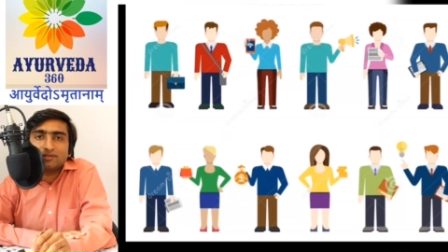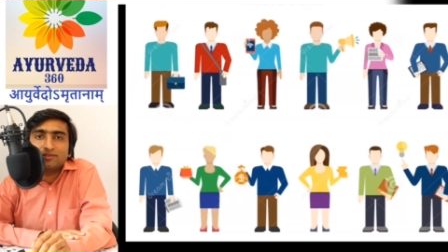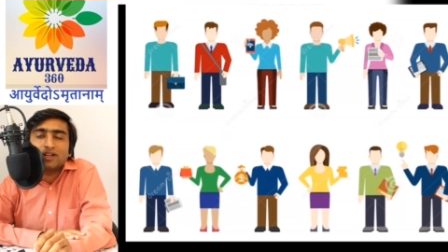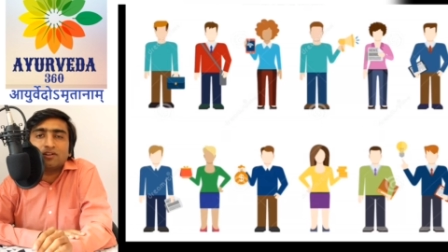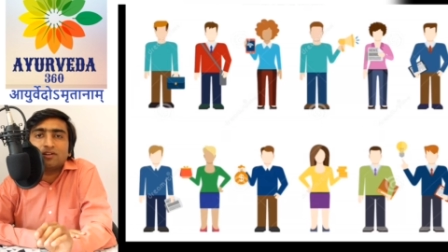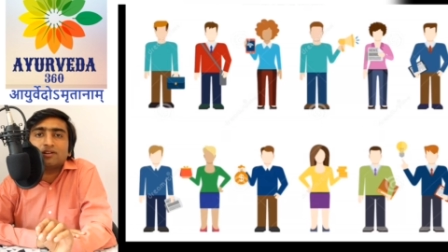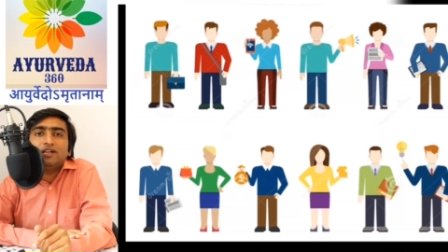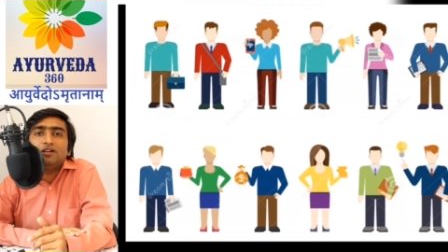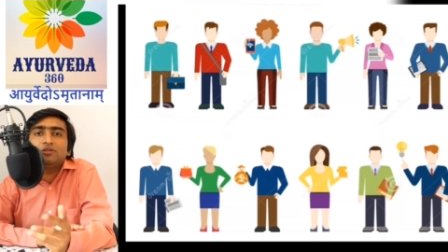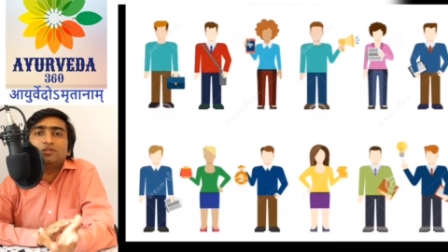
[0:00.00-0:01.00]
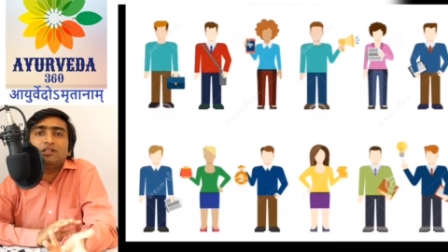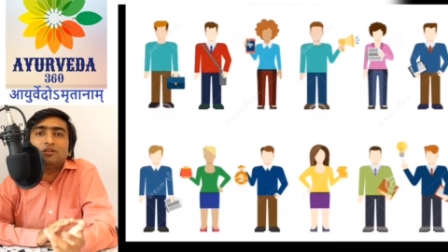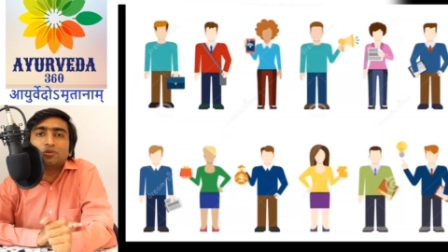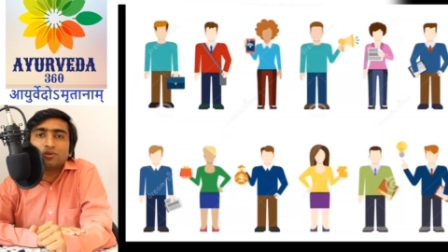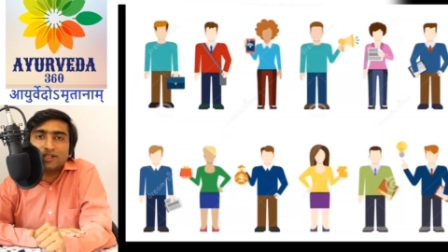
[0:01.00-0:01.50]
We are not into the
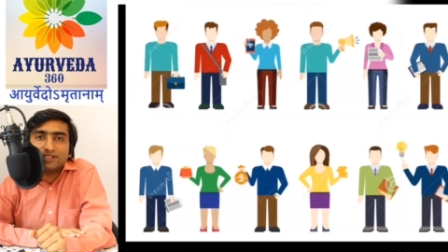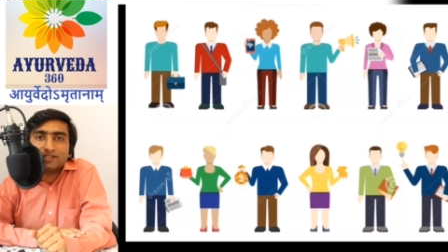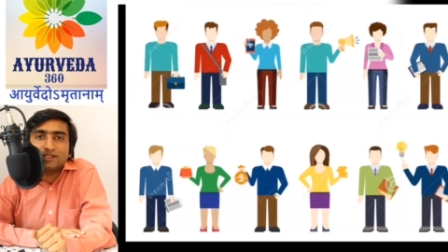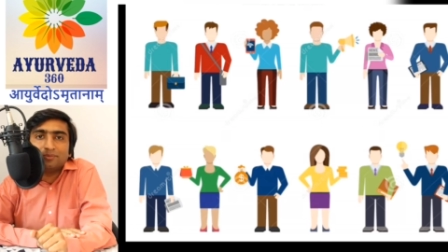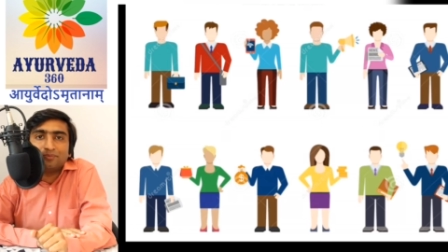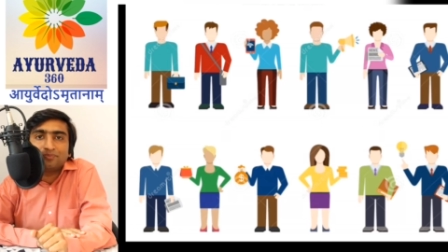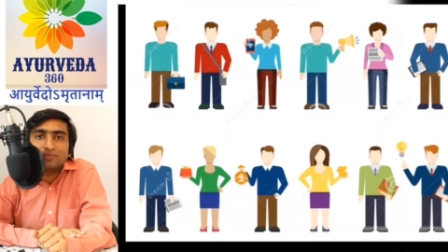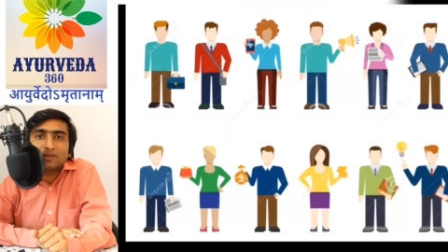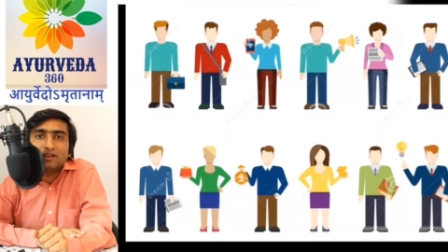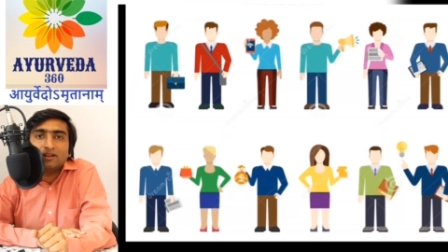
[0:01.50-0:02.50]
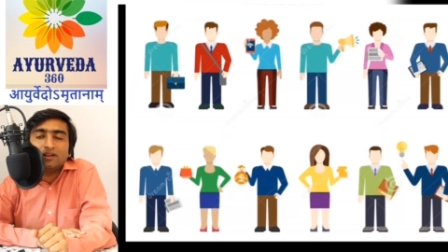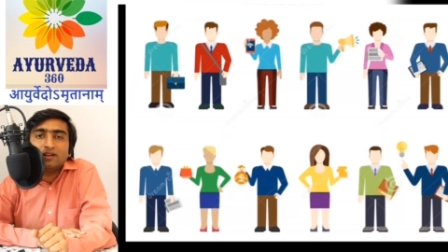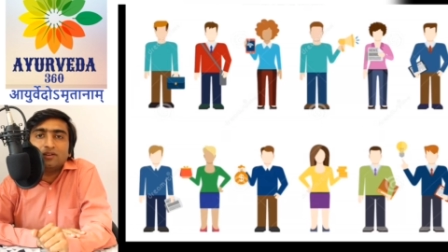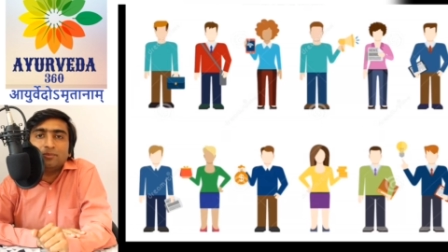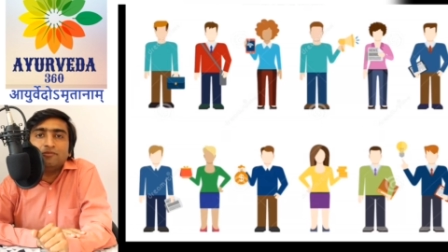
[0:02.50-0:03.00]
Gurukula system
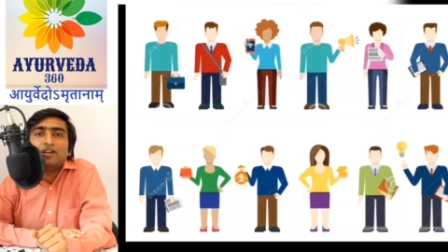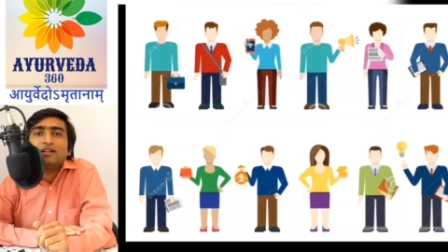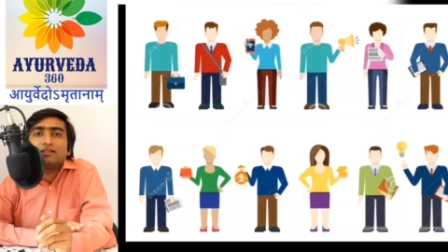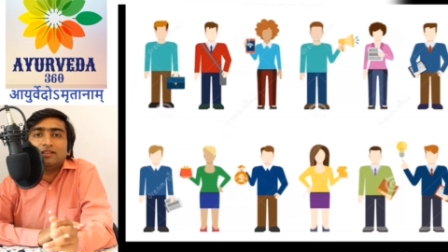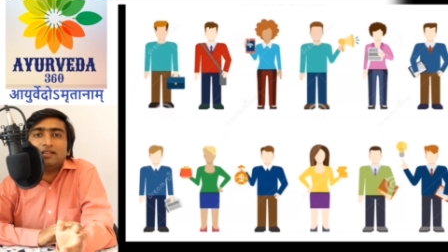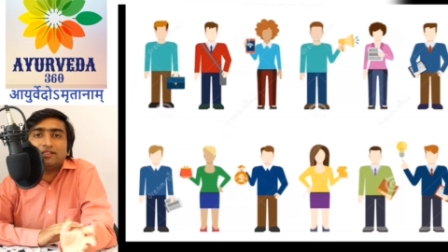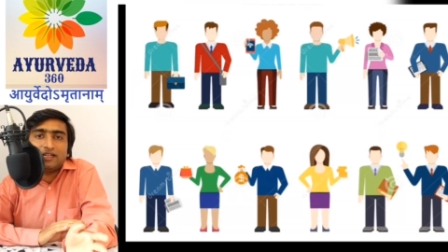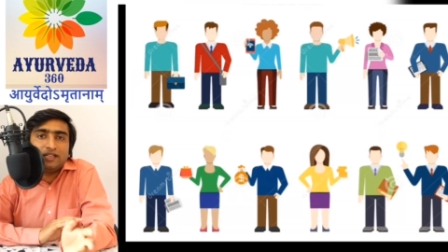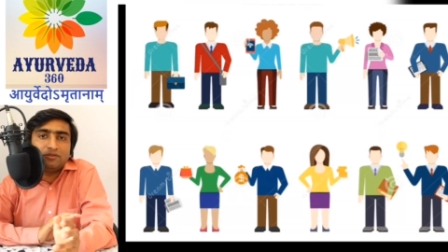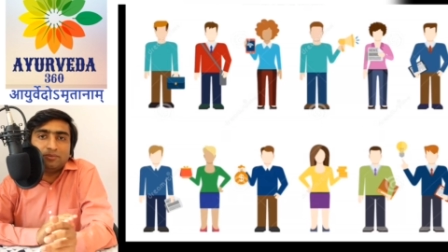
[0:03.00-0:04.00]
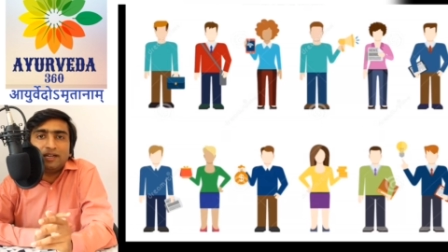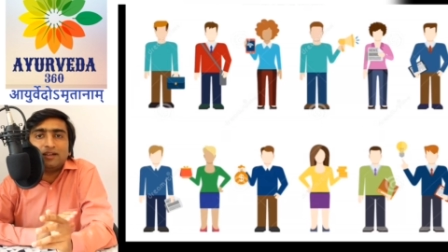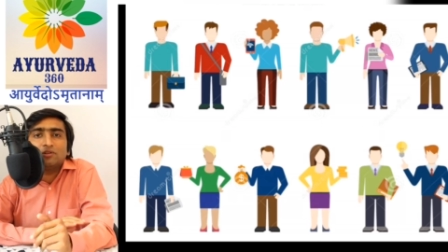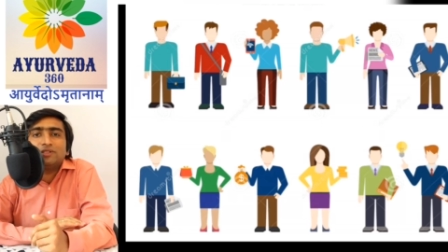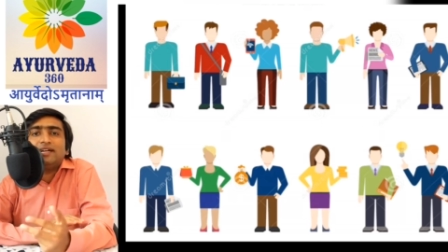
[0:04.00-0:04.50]
where the study
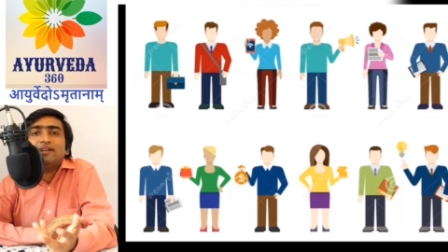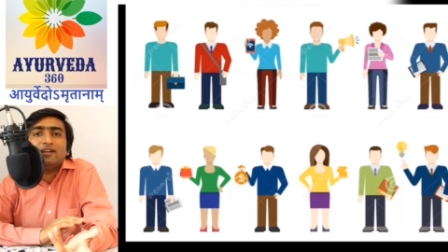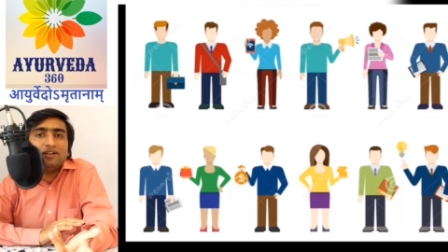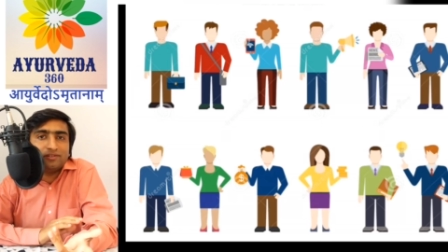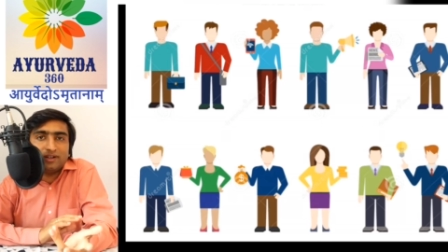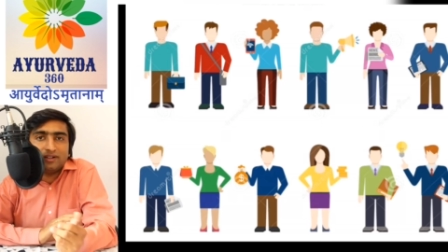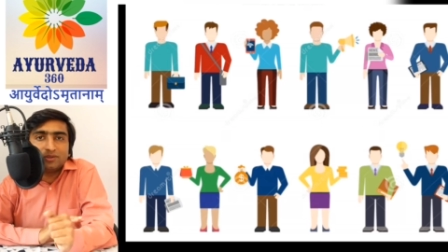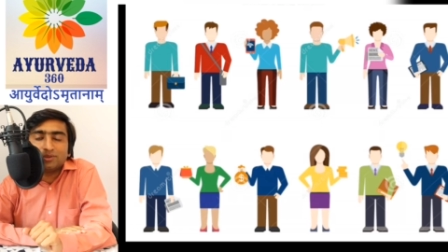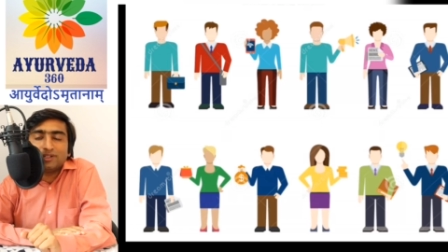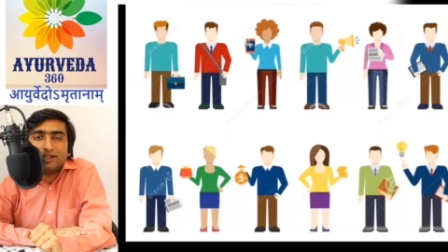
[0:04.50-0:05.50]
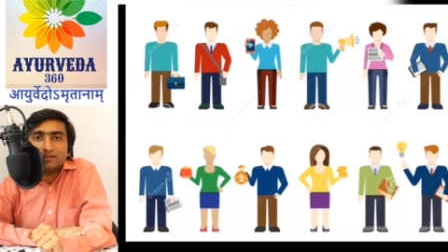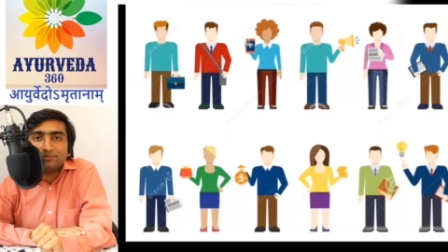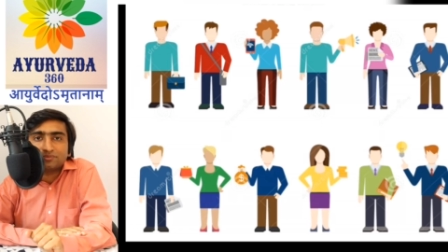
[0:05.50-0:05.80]
material was entirely different. You know that.